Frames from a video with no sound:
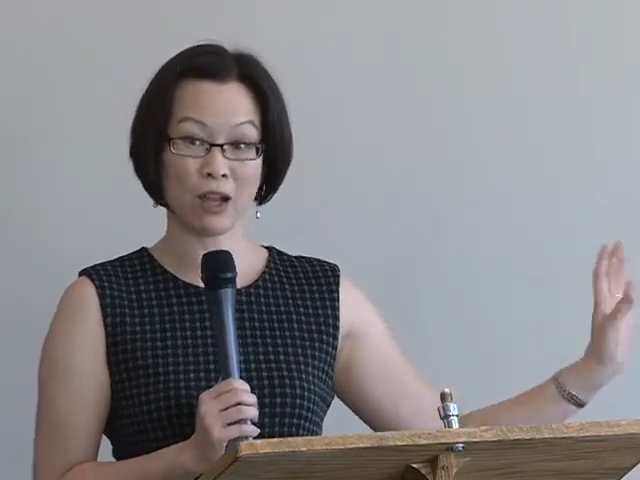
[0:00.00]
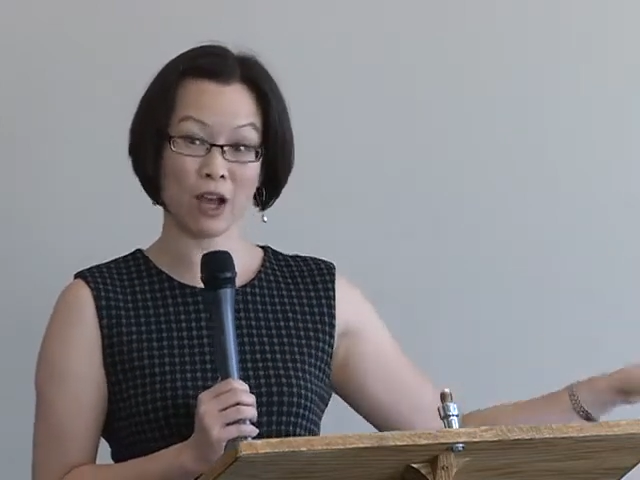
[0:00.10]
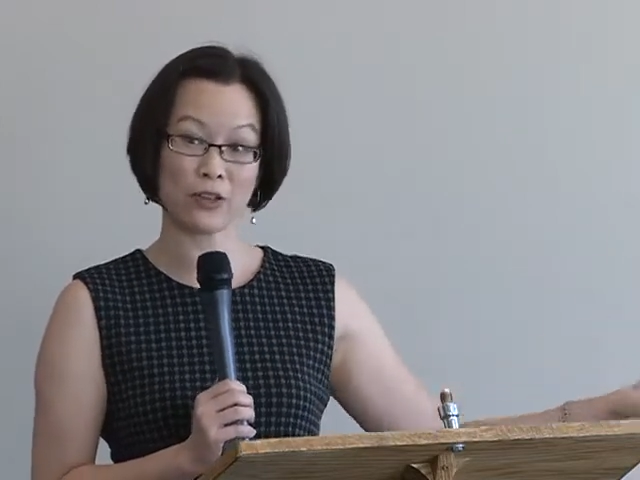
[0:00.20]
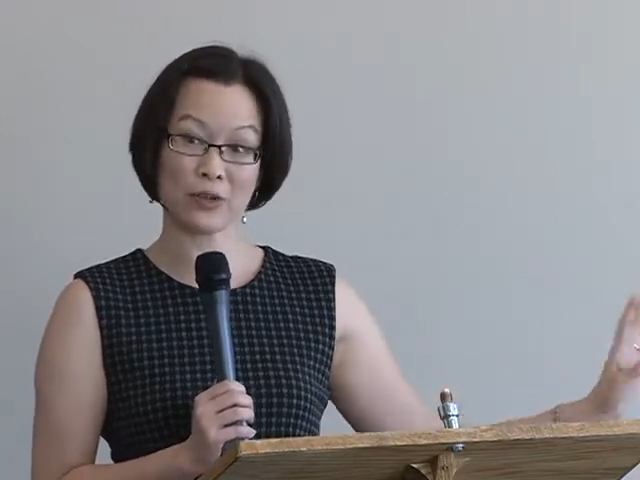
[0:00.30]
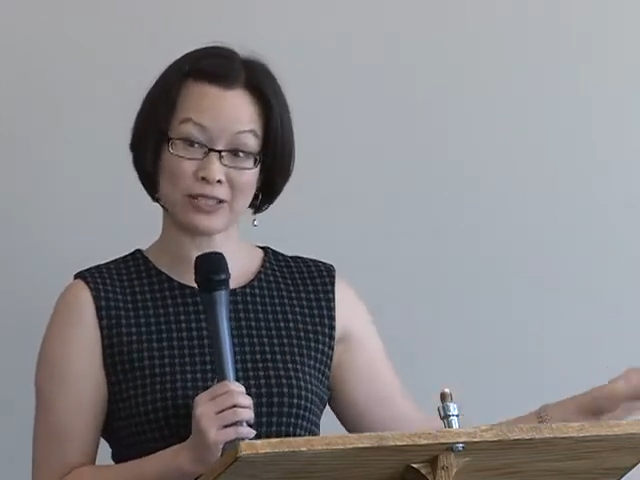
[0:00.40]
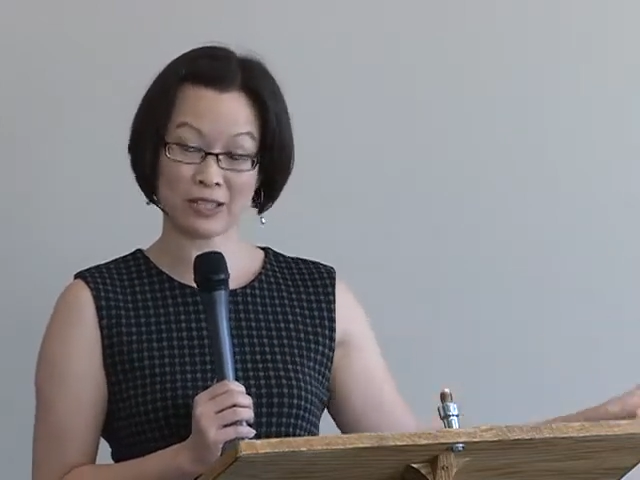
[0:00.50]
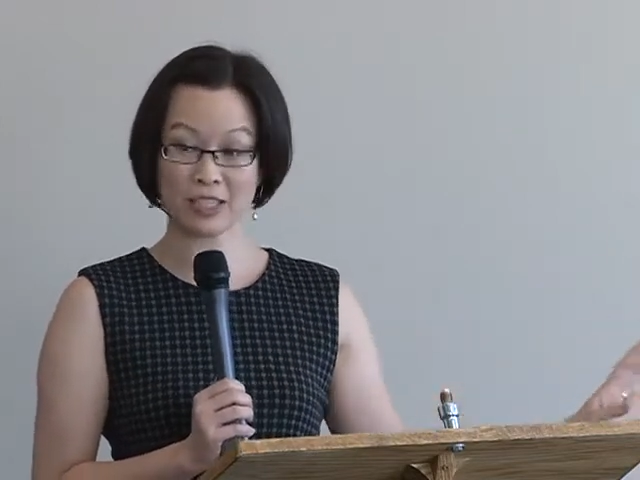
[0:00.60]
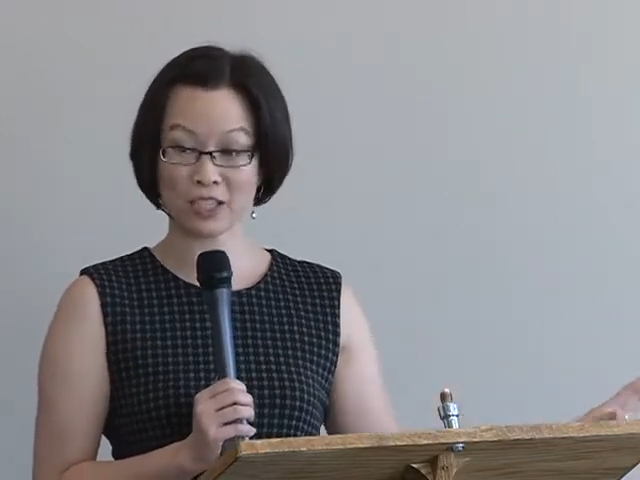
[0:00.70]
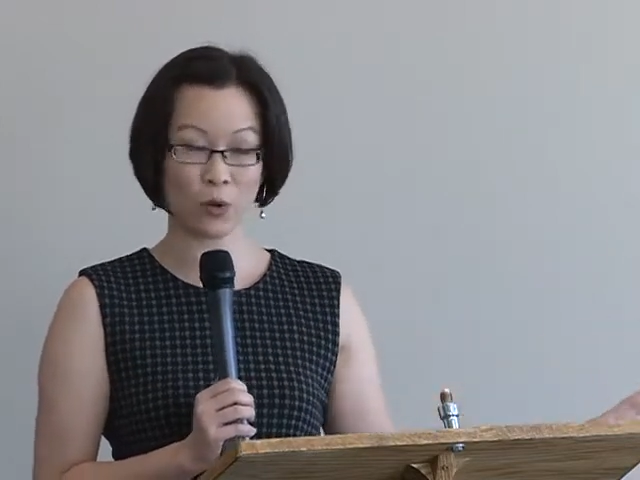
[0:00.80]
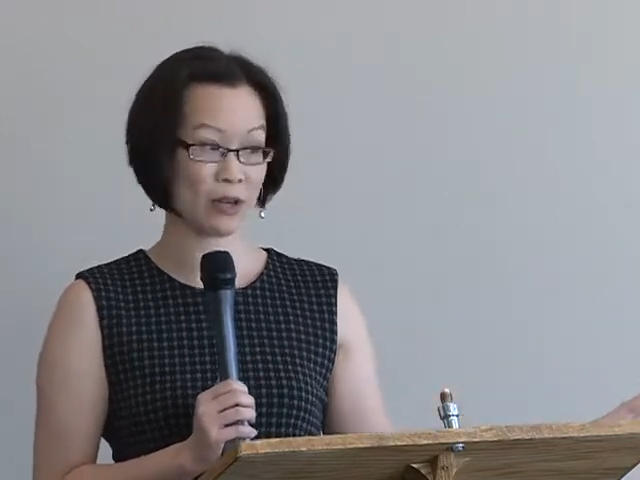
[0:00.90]
other
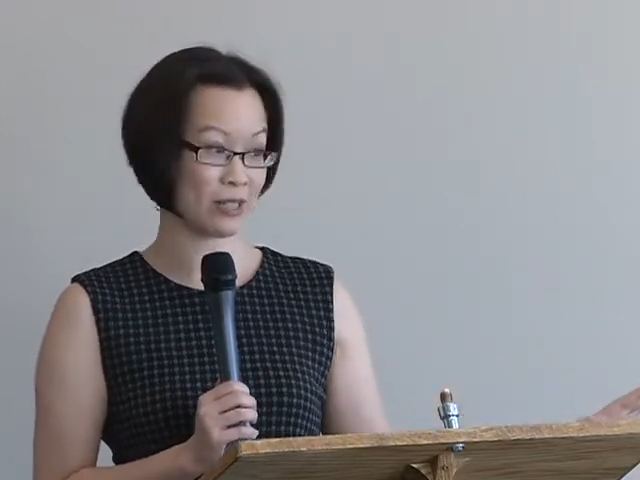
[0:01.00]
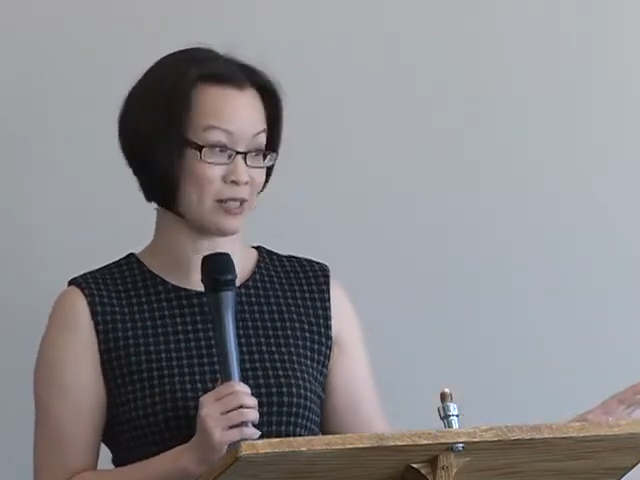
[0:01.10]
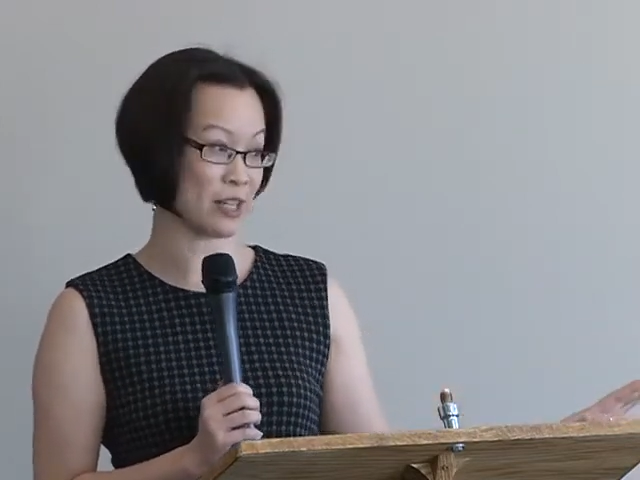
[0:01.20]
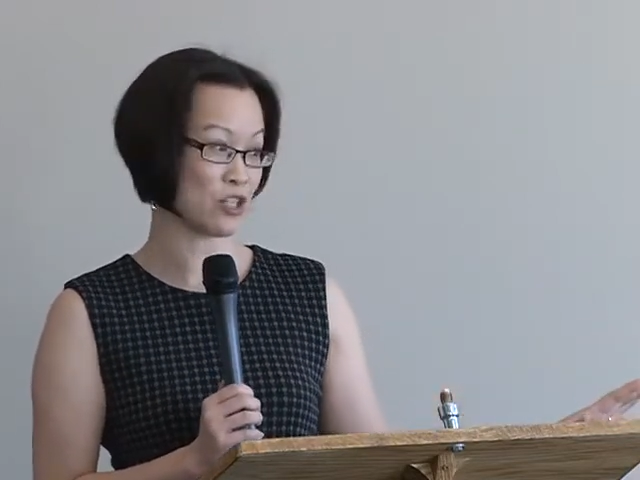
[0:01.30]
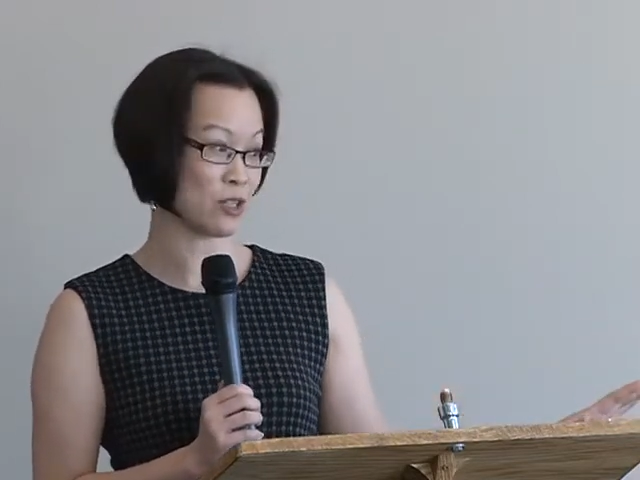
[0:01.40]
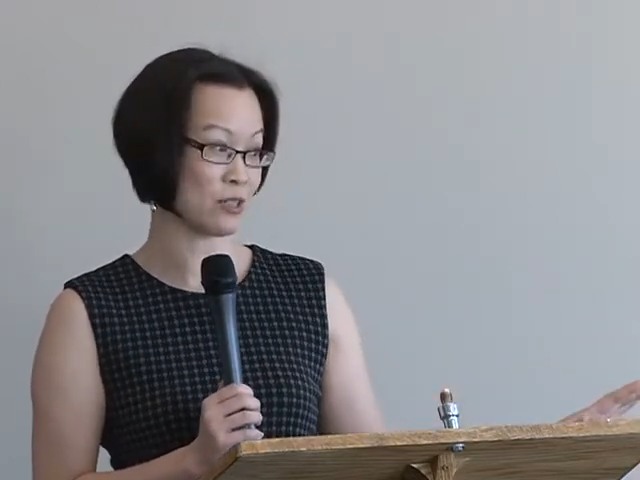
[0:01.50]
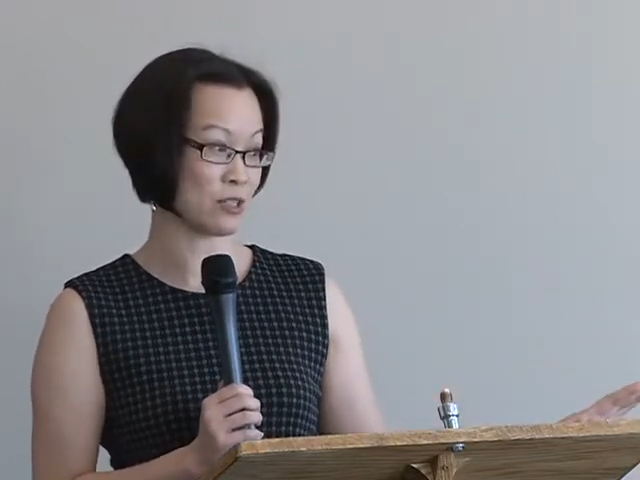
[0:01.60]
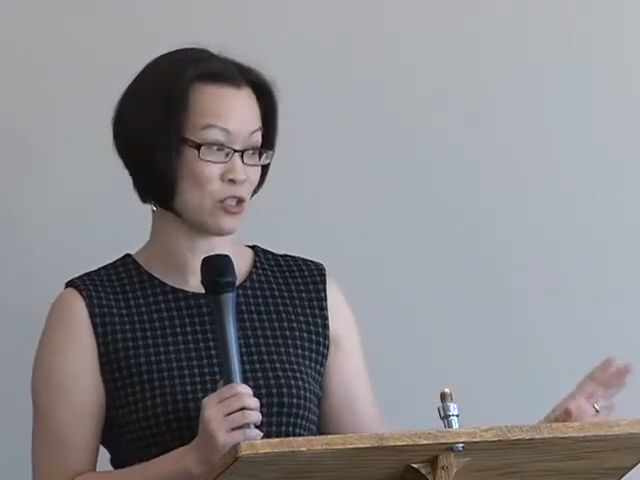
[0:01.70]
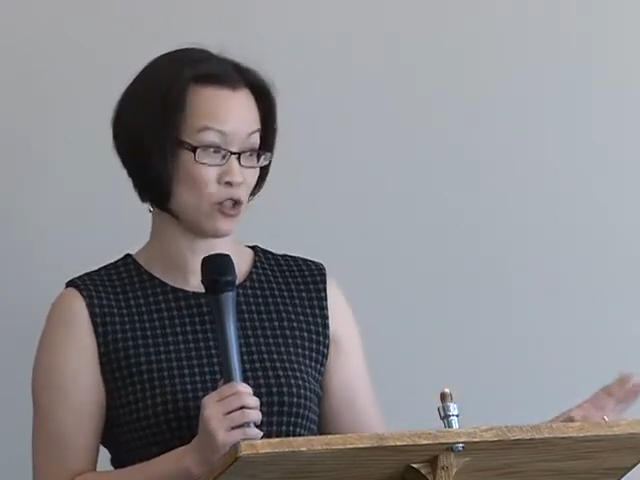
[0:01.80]
existing organizations to